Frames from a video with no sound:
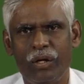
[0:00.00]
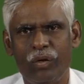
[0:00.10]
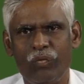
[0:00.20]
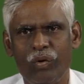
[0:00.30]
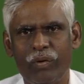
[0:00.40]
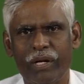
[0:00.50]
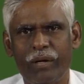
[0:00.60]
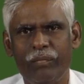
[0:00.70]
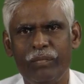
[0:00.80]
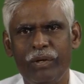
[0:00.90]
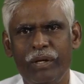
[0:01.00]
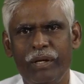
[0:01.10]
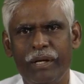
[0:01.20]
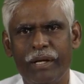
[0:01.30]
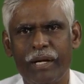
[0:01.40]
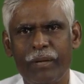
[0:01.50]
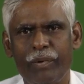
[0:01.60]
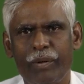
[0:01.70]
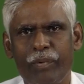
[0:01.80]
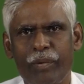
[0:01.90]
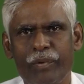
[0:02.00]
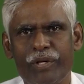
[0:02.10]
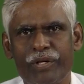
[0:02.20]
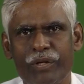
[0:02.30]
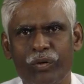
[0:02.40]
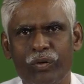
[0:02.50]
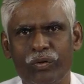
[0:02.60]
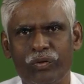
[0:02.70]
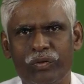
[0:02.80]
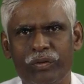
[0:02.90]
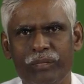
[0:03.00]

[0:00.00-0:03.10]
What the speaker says: to overcome rapid population growth.